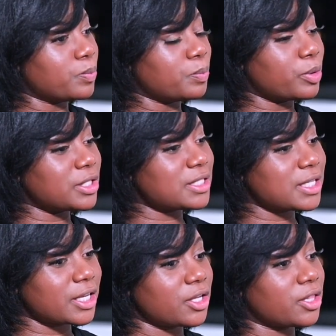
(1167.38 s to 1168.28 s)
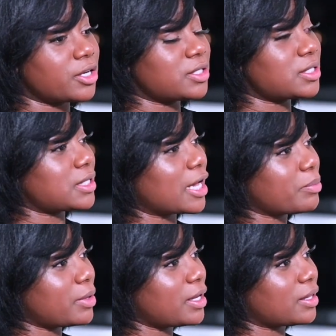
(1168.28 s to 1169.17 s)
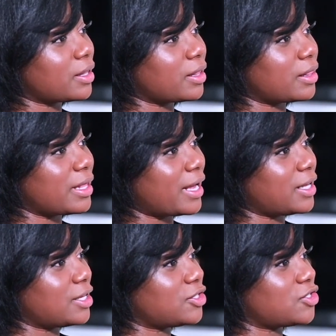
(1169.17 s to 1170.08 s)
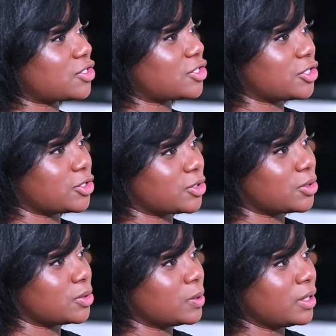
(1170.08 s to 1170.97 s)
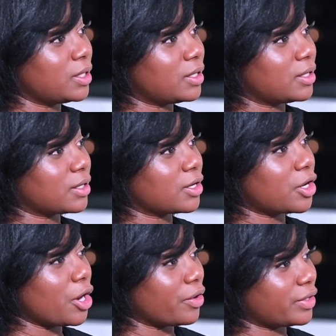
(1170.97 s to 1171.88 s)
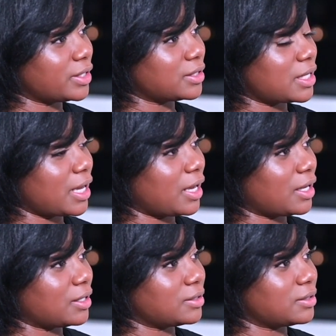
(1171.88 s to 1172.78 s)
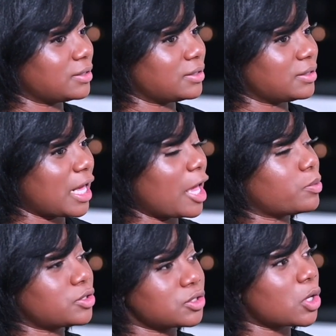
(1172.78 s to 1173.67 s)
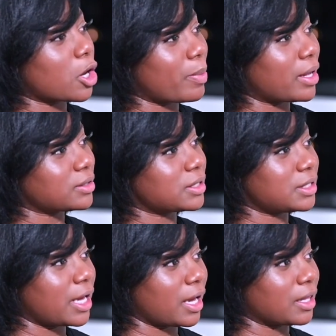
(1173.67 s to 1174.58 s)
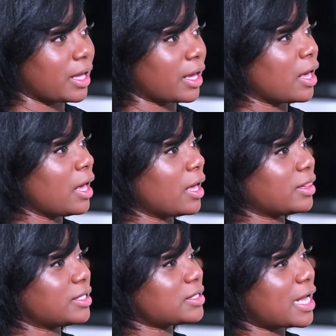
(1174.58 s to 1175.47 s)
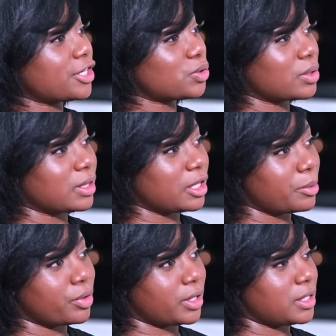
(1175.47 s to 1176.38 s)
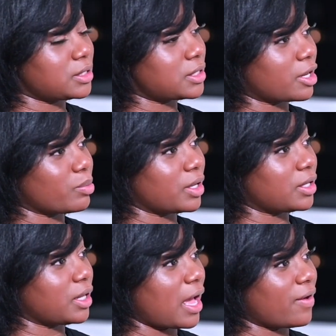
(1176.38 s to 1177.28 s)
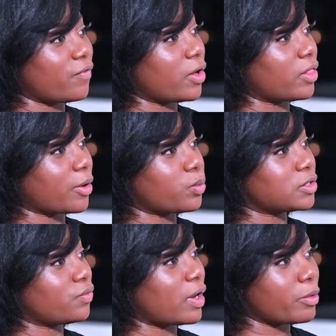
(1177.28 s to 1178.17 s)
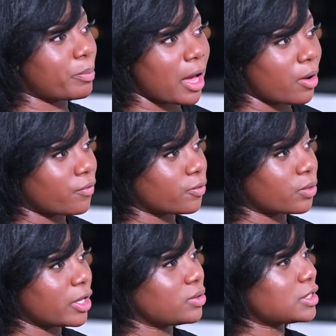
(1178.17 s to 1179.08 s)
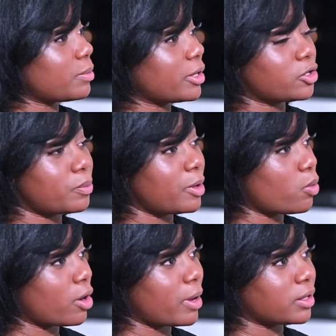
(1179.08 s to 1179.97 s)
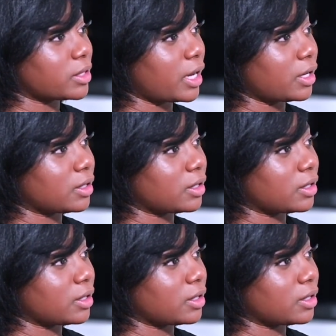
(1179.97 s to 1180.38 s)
particular segment that is still current and able to talk about today. Like the Statue of Liberty segment, I felt like was very powerful. Can you tell me a little bit more about that?